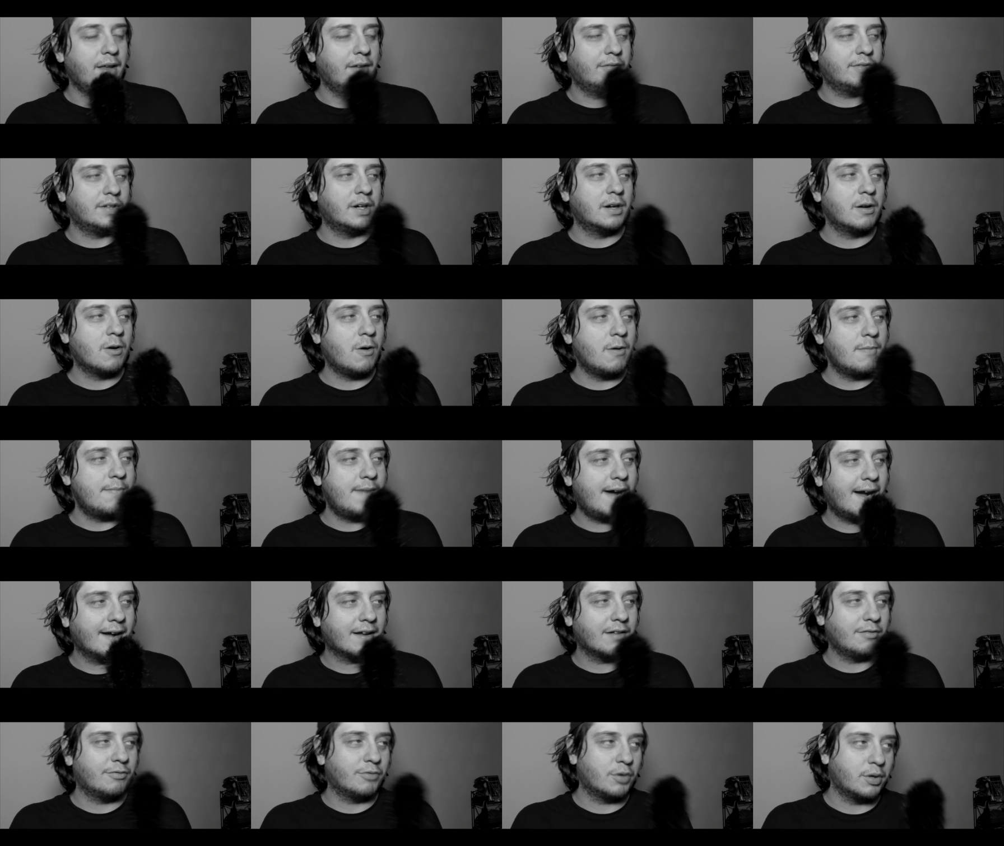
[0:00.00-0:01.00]
if they're going
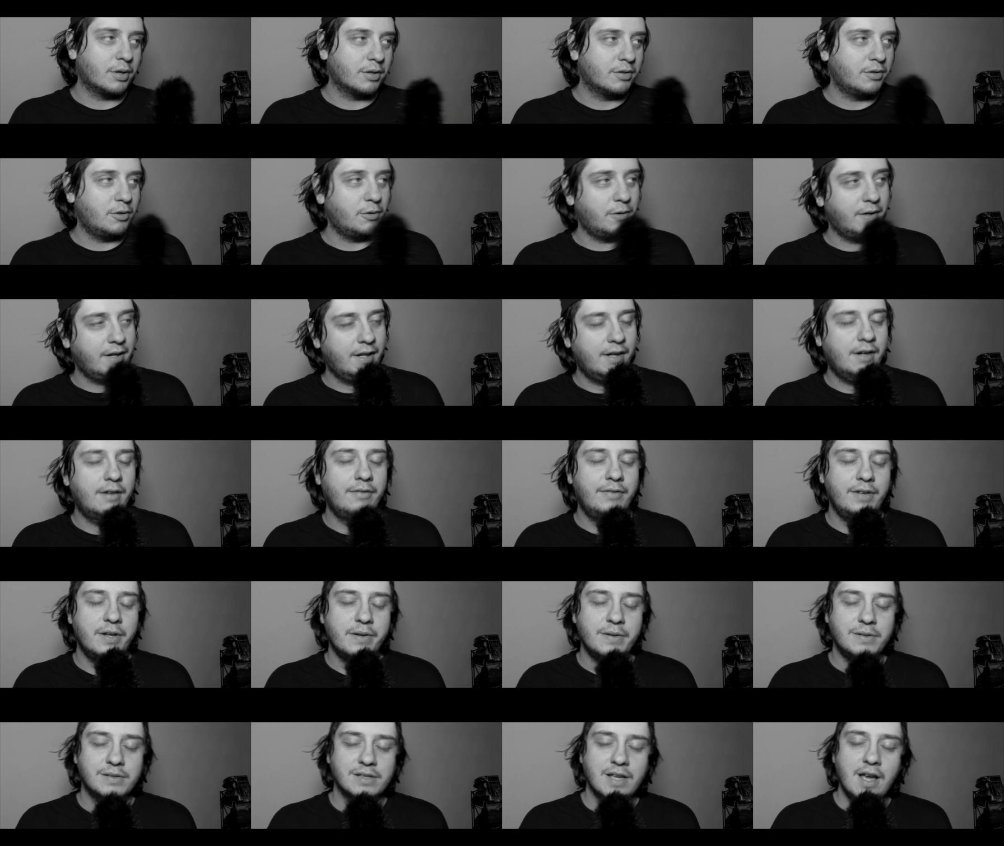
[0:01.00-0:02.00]
back and forth doing
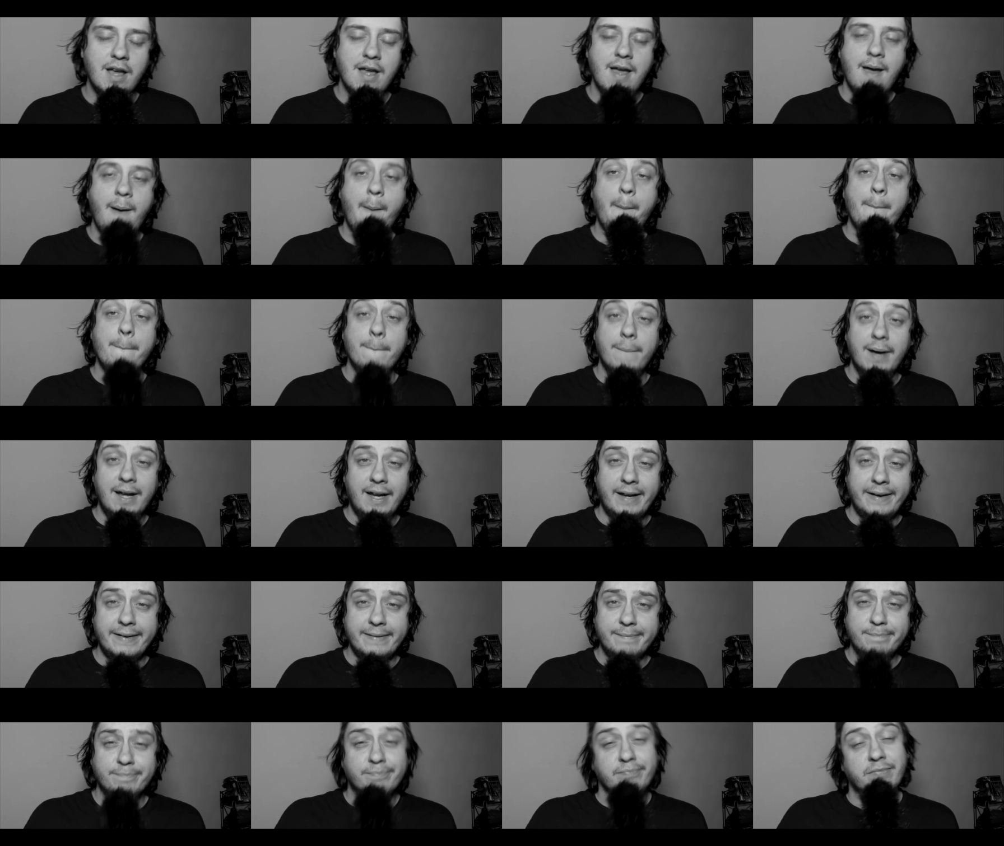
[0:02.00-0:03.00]
interviews.
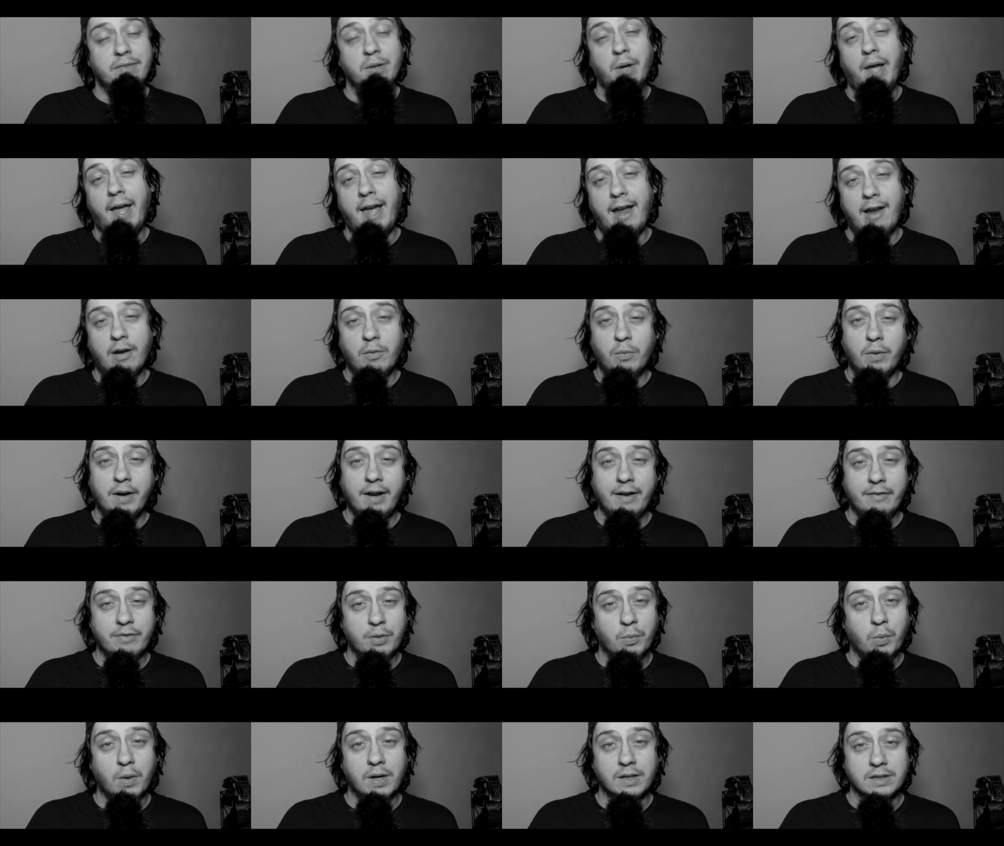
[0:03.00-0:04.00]
But hey,
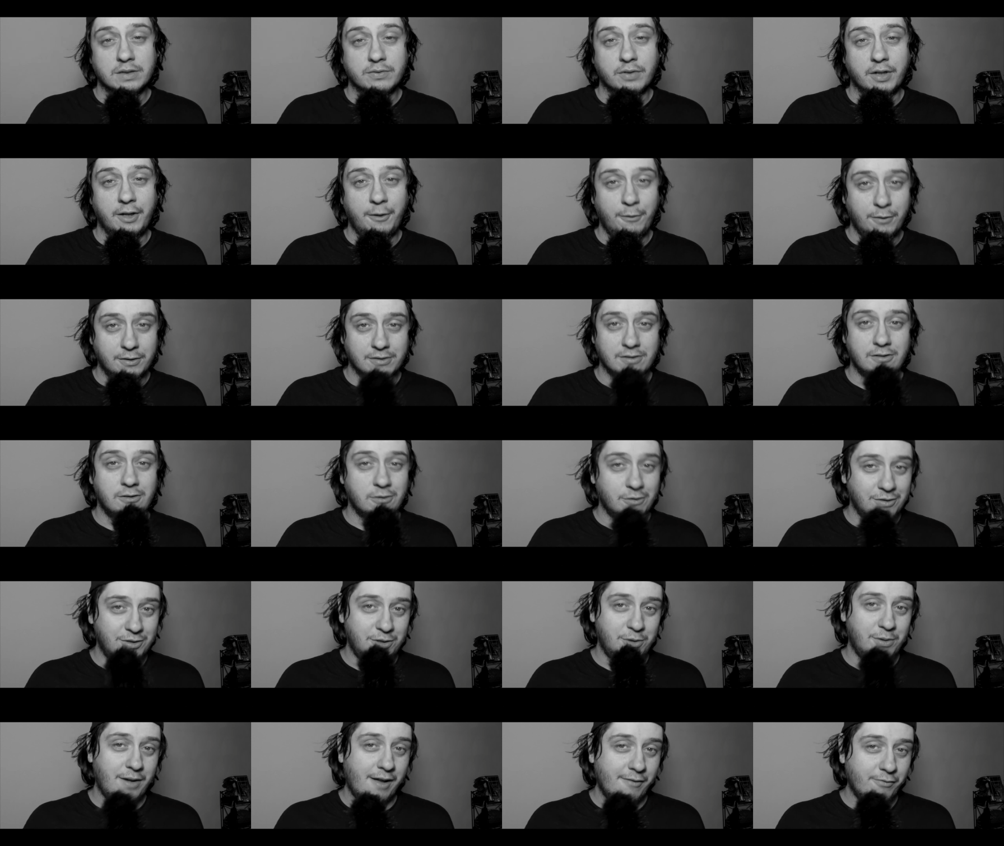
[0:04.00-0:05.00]
whatever works for you, as
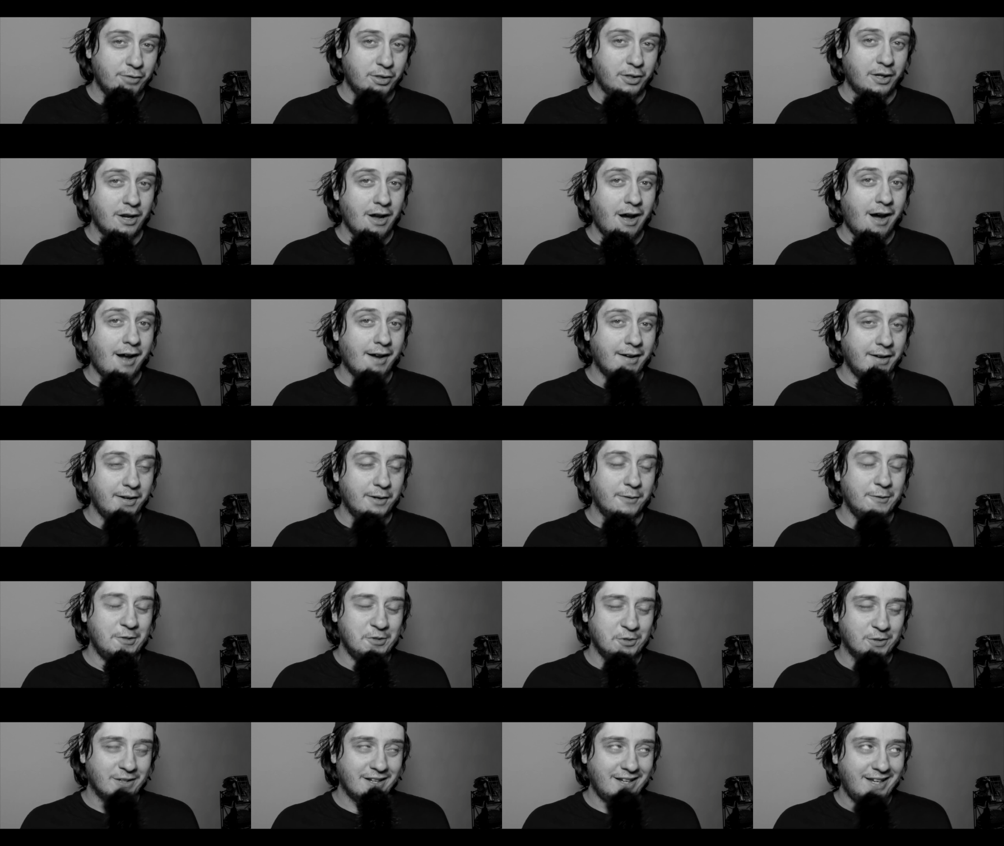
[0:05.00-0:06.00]
long as you have good
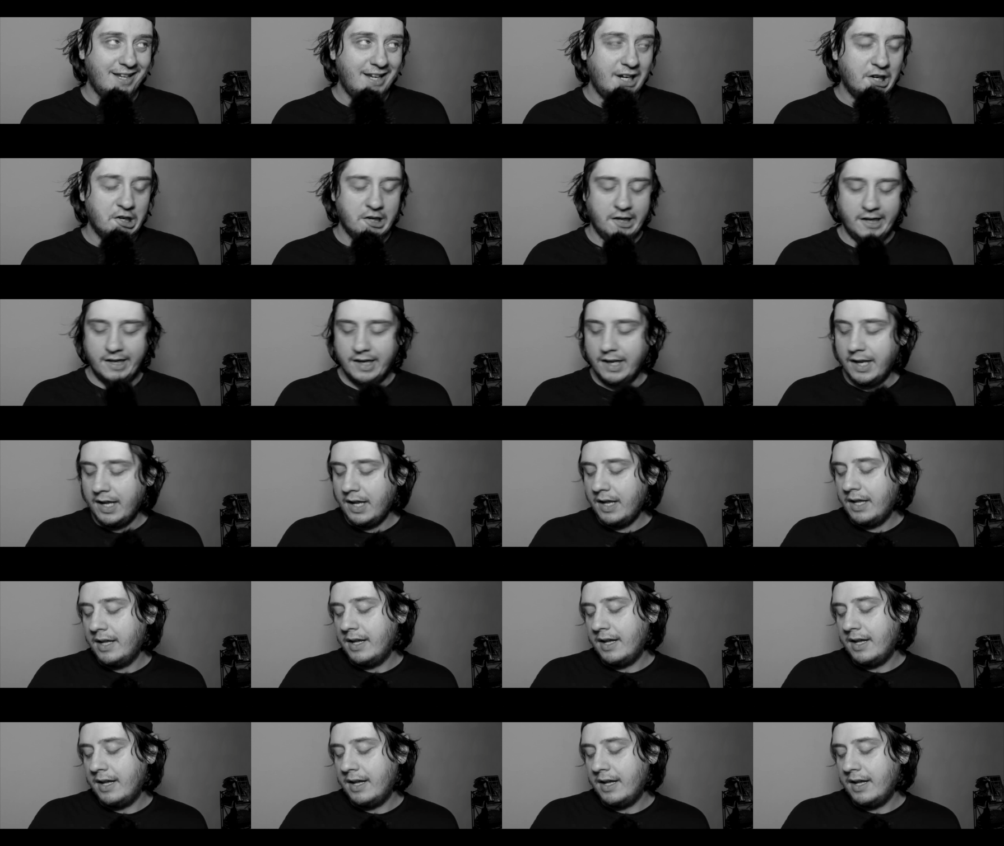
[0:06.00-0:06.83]
audio and you can hear it.